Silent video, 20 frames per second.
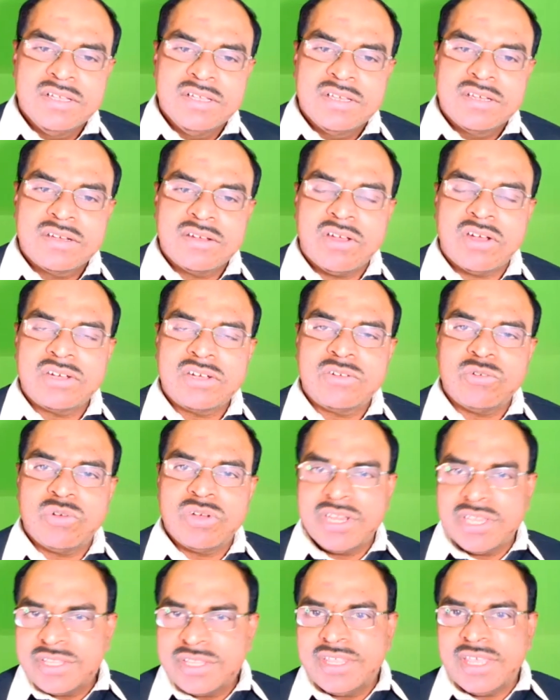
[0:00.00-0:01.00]
not
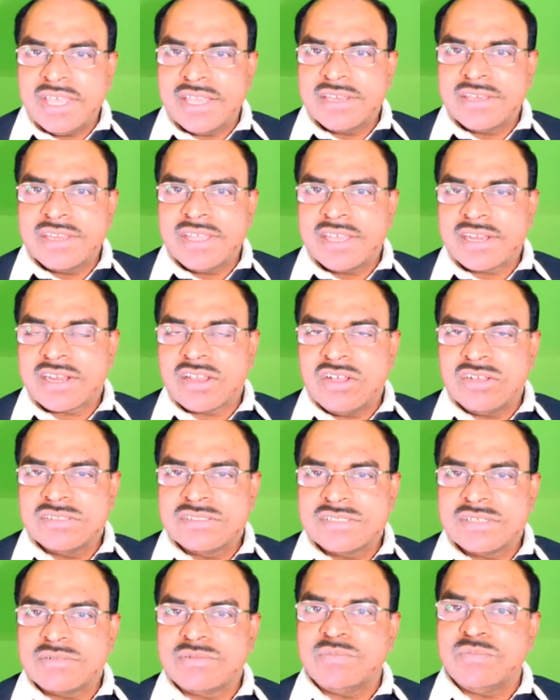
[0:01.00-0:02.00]
only the entire
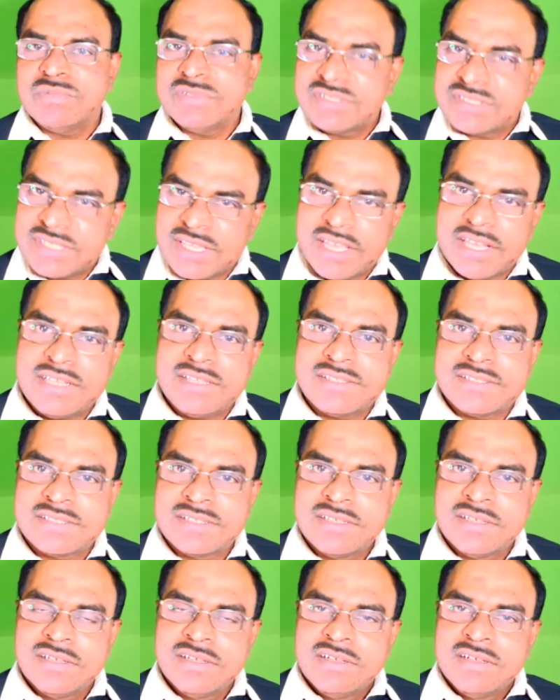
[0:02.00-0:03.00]
concept,
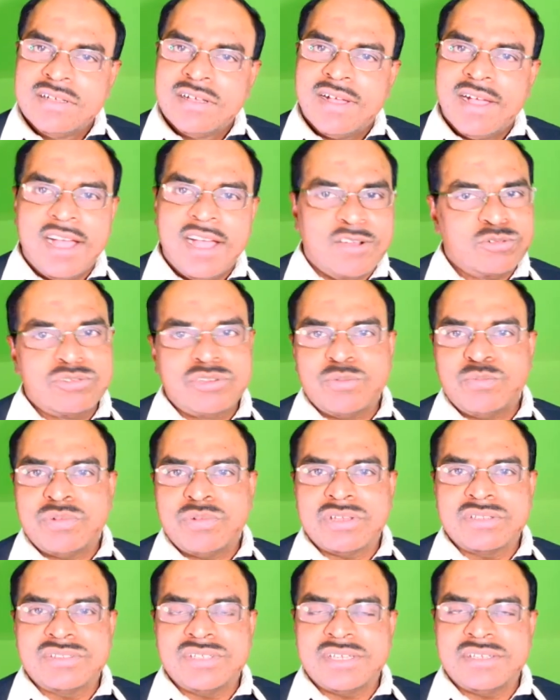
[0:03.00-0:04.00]
sales, how to
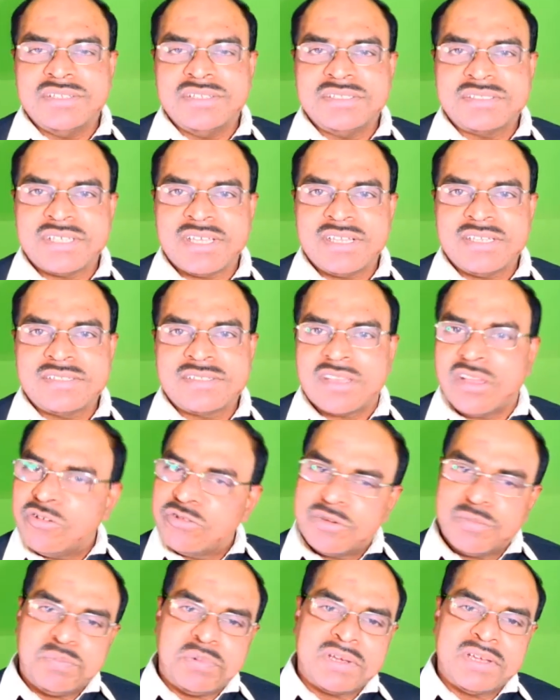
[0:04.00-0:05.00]
project the sales, how
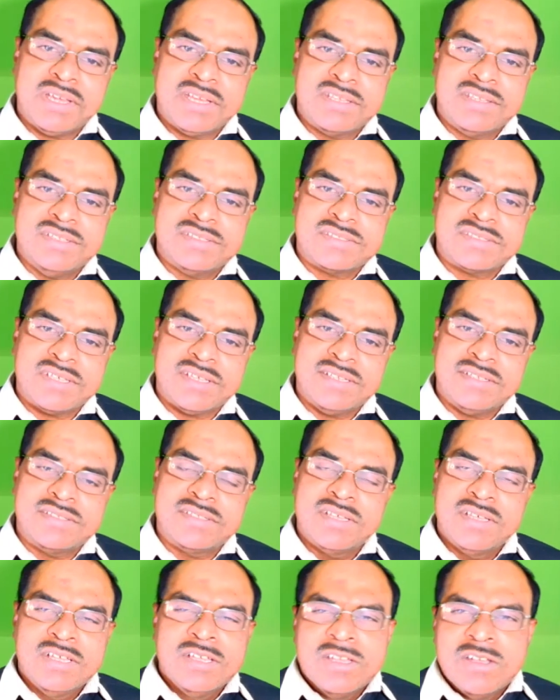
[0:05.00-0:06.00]
to predict the
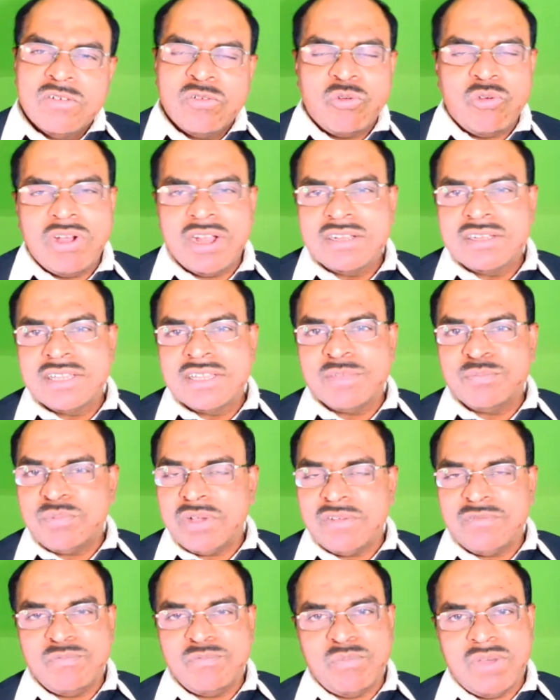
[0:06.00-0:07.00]
sales, what type
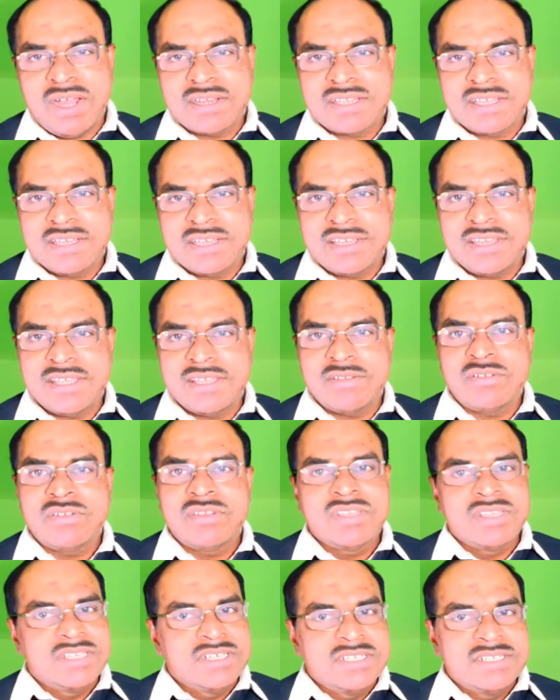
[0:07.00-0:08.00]
of marketing
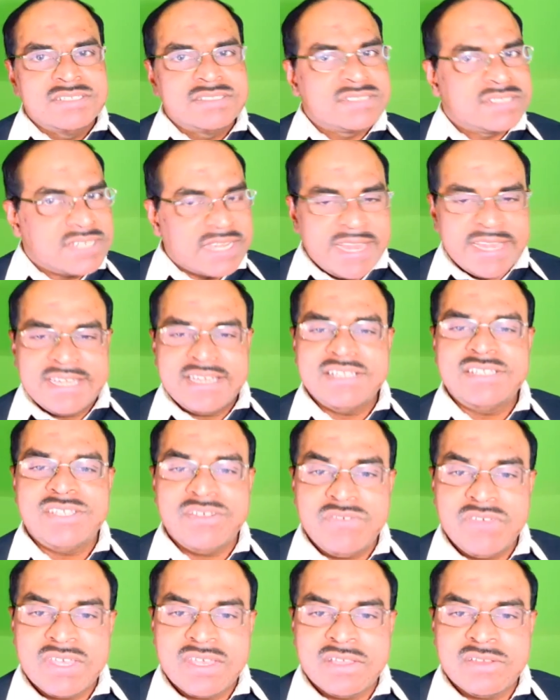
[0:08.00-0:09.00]

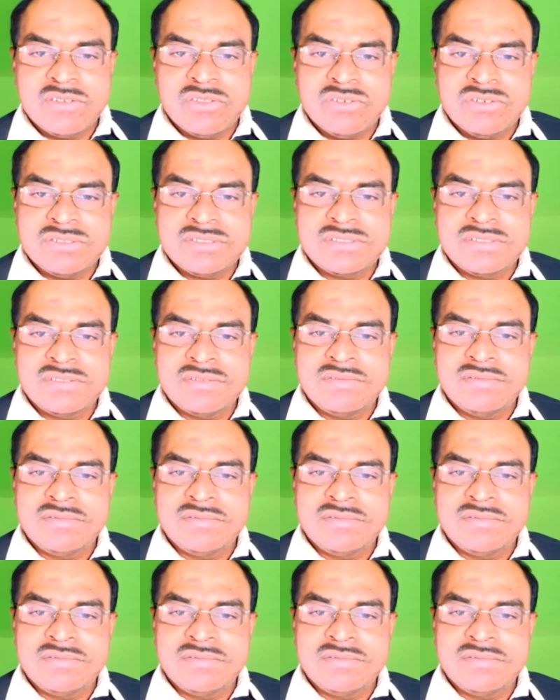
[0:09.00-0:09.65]
strategy we can use,